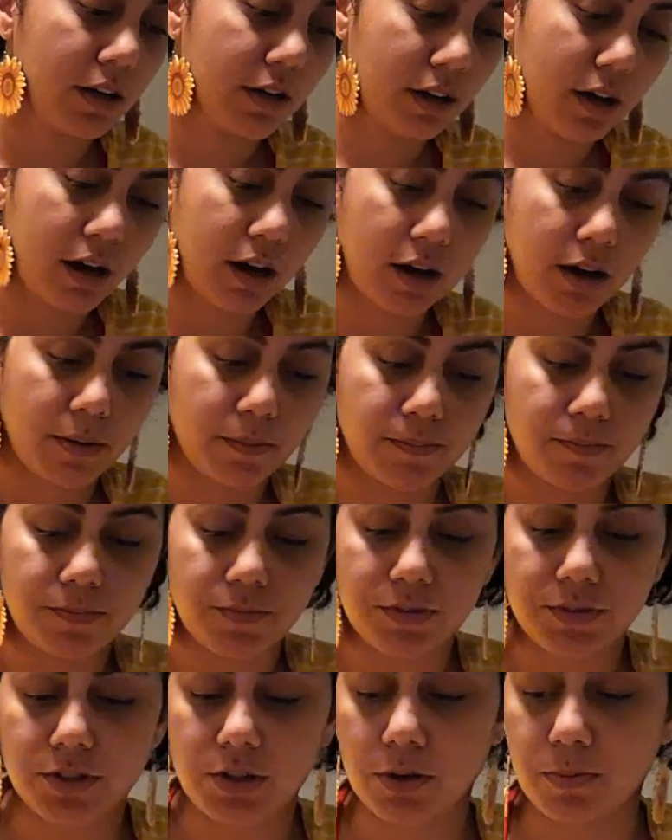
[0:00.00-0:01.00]
Um,
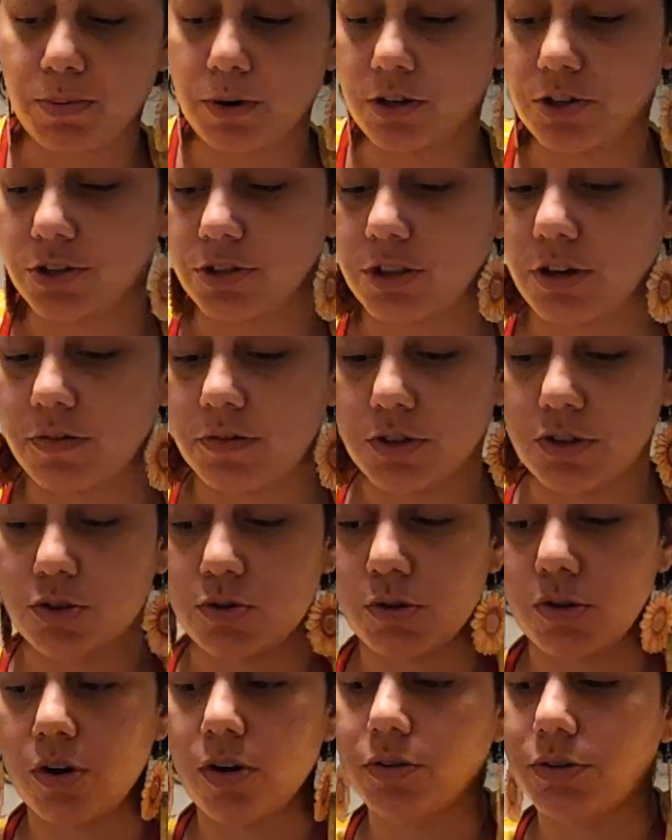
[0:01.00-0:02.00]
to purchase off the
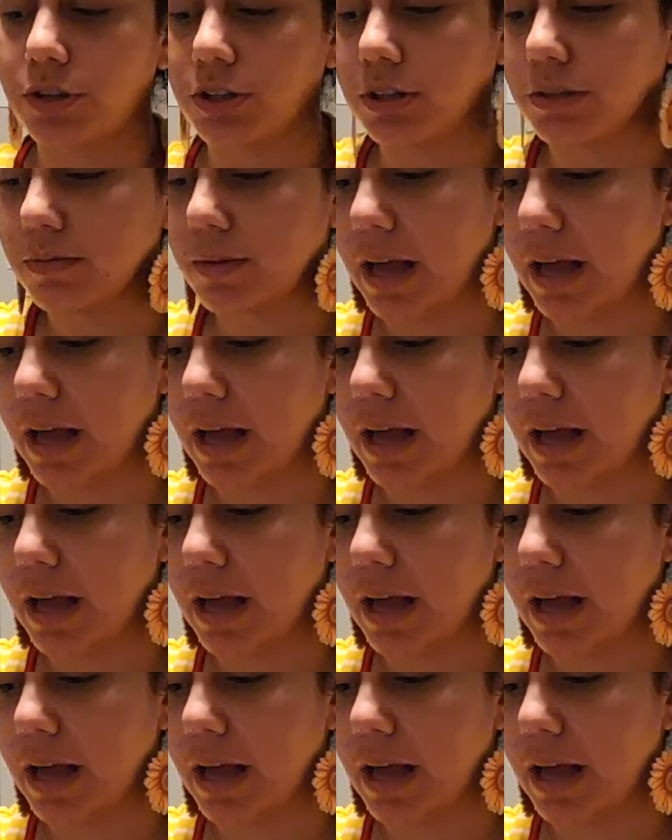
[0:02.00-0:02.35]
store owner,